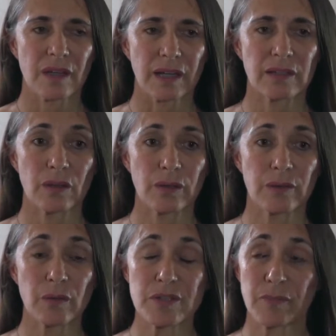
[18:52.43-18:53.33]
I'd known
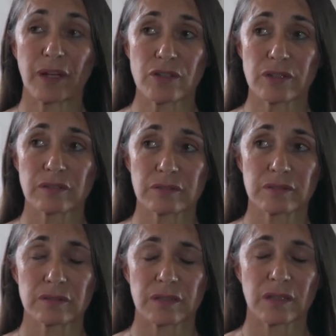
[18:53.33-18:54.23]
him, he was Belgian.
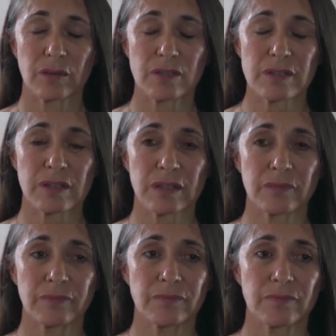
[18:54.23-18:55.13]
He was
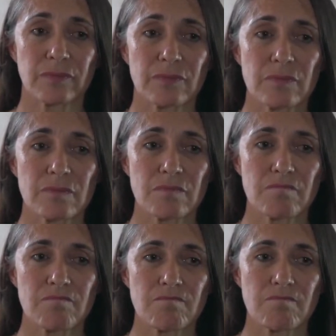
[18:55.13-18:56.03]
the
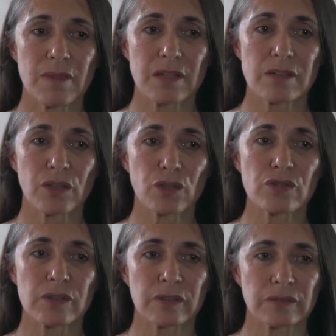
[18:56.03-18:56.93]

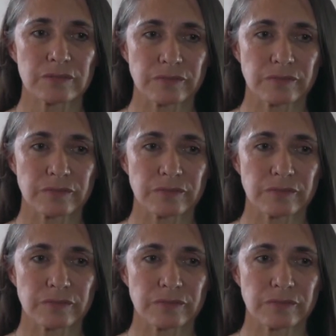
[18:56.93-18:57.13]
executioner.